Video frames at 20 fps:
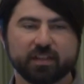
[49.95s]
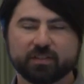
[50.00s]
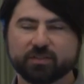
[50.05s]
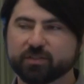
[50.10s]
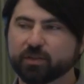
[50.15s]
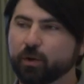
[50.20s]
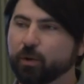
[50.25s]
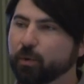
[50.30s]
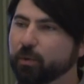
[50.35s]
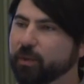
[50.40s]

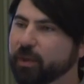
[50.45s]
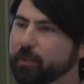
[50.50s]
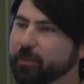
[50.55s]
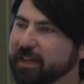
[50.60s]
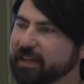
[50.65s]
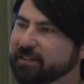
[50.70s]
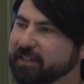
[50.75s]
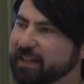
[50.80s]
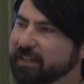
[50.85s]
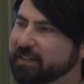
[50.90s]
So they
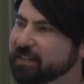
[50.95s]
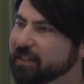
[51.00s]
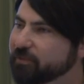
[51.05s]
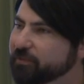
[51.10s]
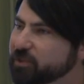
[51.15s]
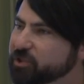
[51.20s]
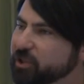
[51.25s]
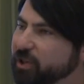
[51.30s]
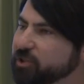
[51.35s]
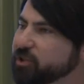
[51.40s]
maintain the
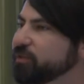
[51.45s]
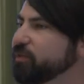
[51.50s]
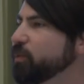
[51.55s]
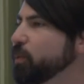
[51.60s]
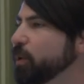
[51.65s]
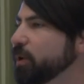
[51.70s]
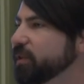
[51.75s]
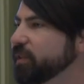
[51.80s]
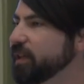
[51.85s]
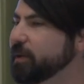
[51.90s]
infrastructure
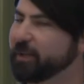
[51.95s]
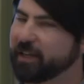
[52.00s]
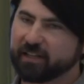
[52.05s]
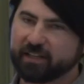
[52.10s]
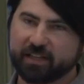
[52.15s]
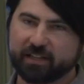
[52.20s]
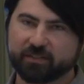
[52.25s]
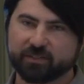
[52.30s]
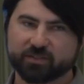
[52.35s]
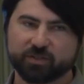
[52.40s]
for it, they
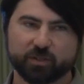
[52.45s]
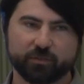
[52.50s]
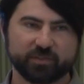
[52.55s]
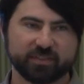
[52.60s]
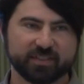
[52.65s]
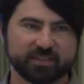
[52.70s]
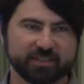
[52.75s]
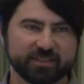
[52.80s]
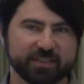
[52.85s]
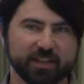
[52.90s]
maintain the
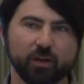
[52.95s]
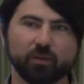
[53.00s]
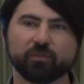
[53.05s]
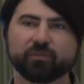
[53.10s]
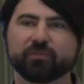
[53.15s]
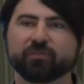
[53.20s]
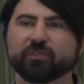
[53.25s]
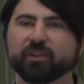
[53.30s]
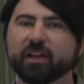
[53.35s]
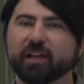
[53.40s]
service
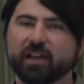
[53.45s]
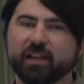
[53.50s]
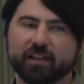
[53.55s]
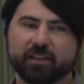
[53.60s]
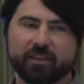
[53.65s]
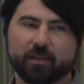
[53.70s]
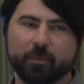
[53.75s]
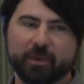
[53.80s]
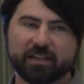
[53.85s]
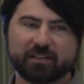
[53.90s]
itself,
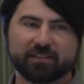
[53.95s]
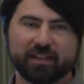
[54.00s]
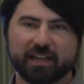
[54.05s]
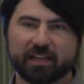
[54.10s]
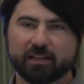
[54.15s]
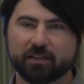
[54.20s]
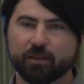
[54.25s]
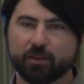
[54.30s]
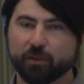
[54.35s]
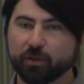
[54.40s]
they
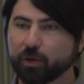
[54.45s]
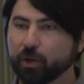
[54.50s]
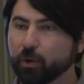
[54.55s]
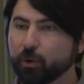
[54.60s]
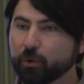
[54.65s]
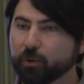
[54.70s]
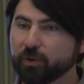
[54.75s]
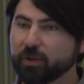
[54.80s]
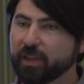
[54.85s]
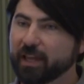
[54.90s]
maintain the
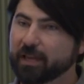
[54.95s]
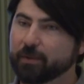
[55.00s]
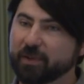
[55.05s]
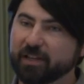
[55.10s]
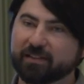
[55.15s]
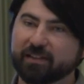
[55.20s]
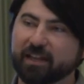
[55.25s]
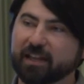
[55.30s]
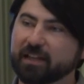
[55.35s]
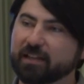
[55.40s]
code, they
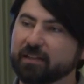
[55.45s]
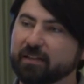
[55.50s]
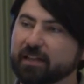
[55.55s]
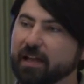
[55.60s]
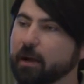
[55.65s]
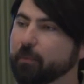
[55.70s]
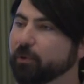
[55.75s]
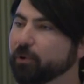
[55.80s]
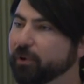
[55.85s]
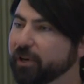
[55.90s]
maintain the
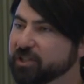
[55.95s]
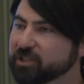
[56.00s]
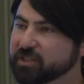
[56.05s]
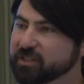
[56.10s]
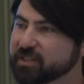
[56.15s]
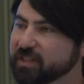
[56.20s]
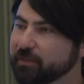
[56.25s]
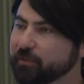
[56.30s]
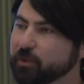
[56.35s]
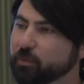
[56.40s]

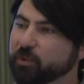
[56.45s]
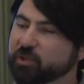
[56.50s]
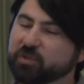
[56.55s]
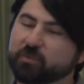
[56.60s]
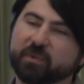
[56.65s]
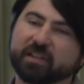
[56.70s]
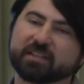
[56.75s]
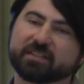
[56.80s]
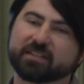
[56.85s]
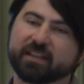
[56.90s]
operations of it,
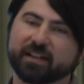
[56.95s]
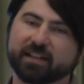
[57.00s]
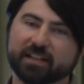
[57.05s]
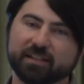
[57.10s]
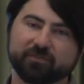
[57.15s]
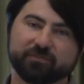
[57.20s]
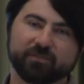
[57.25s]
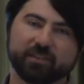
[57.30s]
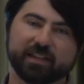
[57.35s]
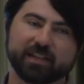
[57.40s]
which means that
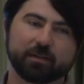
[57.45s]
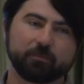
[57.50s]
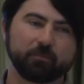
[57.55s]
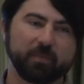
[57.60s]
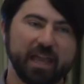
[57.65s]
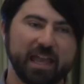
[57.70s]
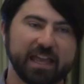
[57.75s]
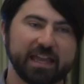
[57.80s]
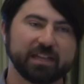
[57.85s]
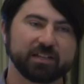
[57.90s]
if they get
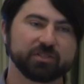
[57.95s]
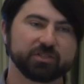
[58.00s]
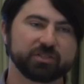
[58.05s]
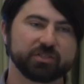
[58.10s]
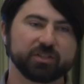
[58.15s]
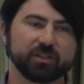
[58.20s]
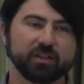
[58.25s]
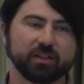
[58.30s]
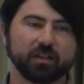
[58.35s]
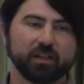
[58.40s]

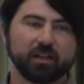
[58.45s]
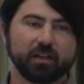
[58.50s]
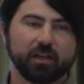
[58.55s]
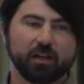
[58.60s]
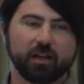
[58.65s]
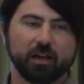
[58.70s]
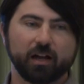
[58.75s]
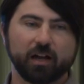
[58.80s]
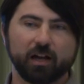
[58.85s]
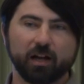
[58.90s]
paged,
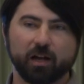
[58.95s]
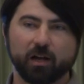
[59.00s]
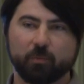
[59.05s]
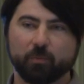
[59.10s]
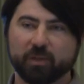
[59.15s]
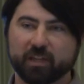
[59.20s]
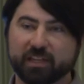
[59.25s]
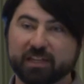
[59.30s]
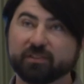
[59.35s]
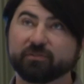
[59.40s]

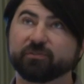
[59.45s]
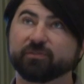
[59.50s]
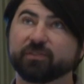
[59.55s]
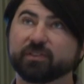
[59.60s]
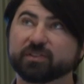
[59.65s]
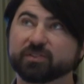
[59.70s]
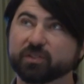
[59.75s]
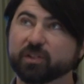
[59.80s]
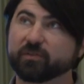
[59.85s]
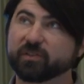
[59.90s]
um, if
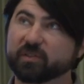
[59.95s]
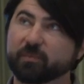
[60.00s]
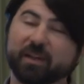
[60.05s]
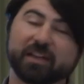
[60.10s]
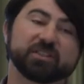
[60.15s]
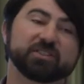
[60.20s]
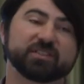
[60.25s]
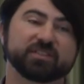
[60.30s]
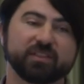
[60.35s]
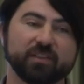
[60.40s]
the service
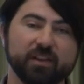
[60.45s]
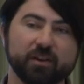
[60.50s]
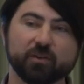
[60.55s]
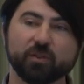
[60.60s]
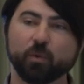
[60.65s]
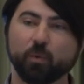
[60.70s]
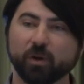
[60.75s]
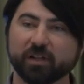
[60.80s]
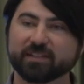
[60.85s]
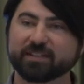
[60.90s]
pages, they're
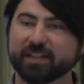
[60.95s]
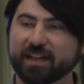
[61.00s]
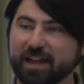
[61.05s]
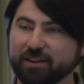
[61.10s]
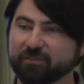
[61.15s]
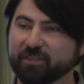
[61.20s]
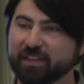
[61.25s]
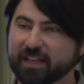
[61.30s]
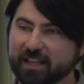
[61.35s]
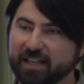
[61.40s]
the ones that
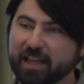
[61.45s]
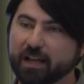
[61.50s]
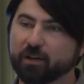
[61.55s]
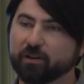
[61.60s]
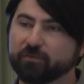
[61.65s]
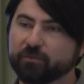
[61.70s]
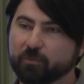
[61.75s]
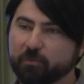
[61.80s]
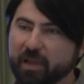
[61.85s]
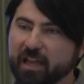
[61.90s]
have to take care
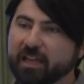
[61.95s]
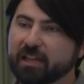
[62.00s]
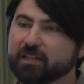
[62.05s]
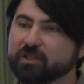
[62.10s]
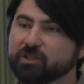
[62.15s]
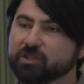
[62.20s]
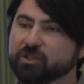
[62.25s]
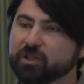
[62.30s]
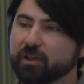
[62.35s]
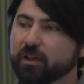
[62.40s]
of the
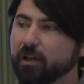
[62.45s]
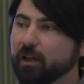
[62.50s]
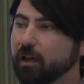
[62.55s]
page.